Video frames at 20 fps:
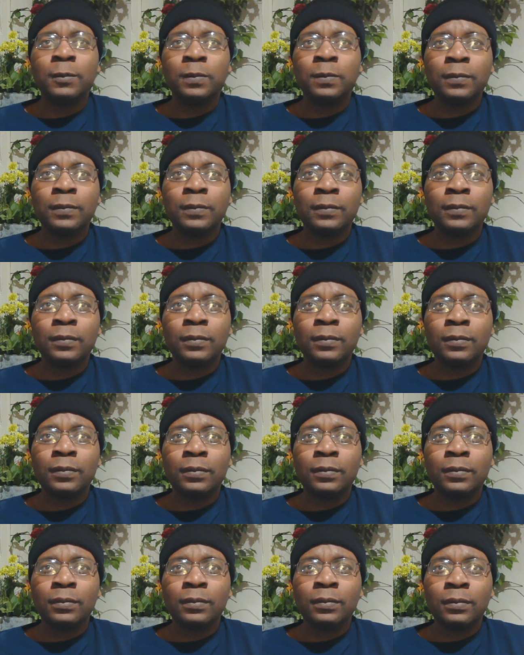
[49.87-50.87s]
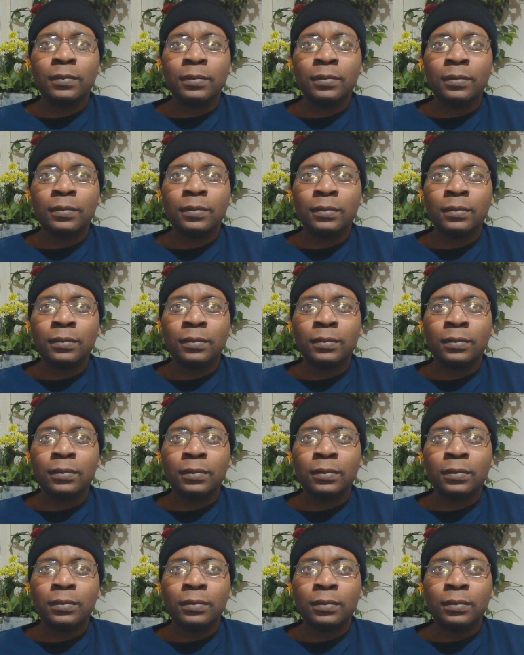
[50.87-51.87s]

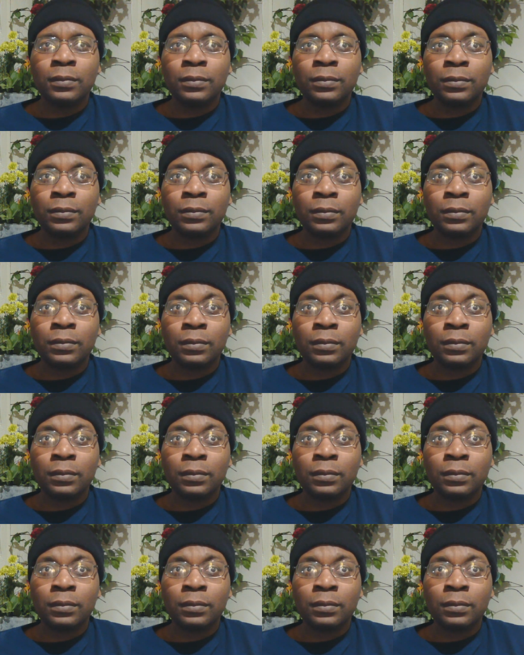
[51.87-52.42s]
No one is speaking in this clip.